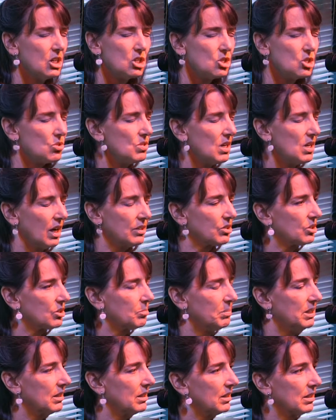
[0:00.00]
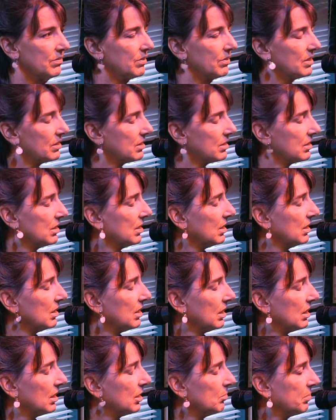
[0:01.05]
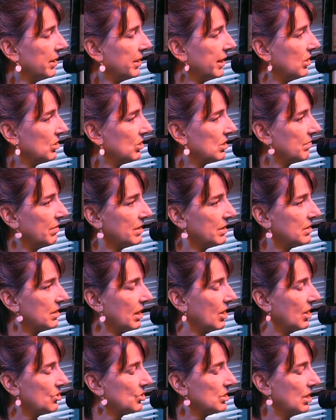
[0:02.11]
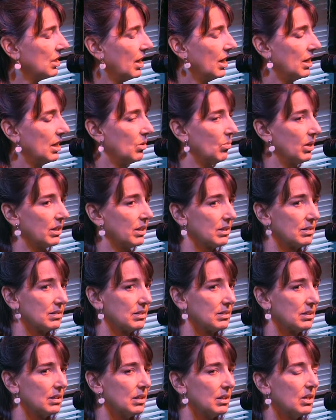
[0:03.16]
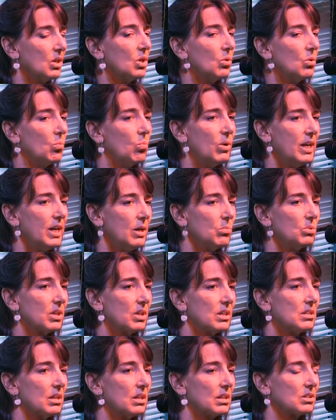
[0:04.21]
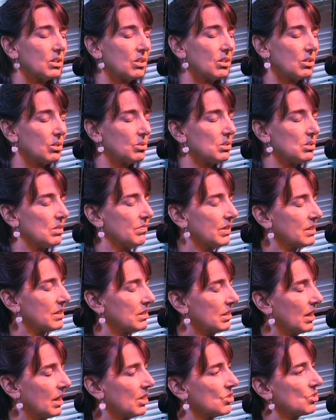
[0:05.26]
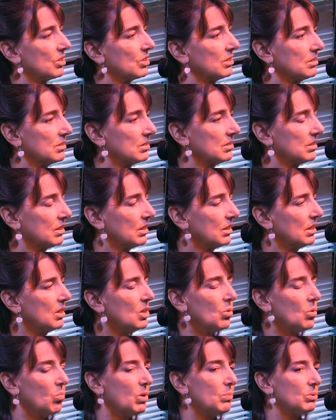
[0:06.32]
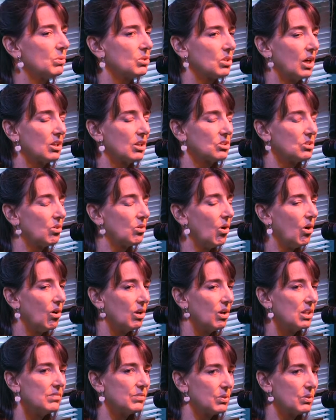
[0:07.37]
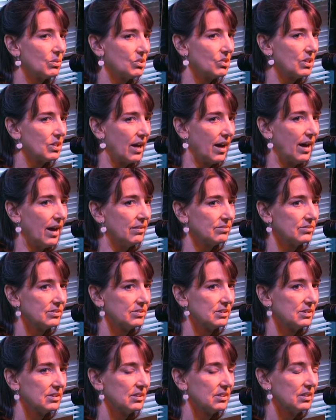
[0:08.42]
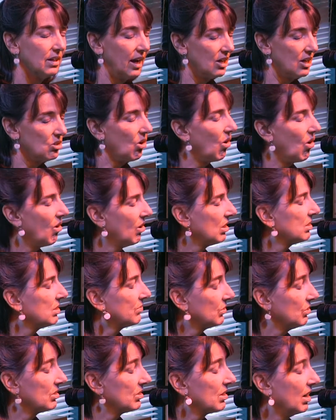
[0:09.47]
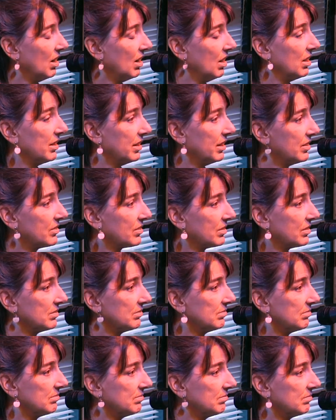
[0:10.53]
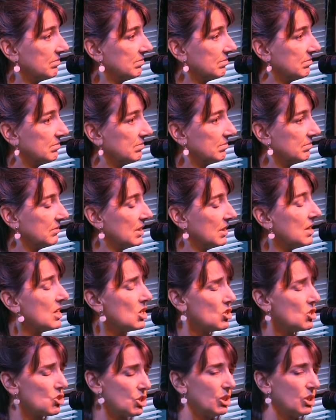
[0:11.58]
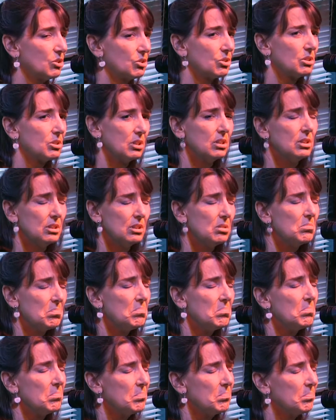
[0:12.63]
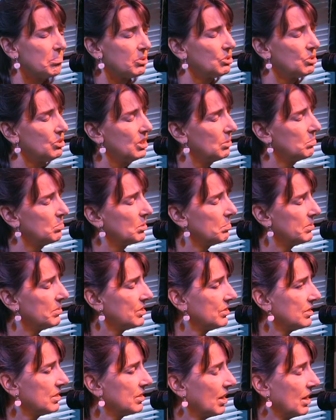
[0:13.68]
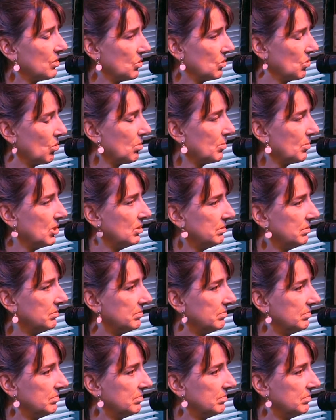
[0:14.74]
Do not speak of this complaint or investigation to anyone. We will conduct a thorough investigation. We will talk to all of your staff and all of your colleagues. Just proceed with business as normal."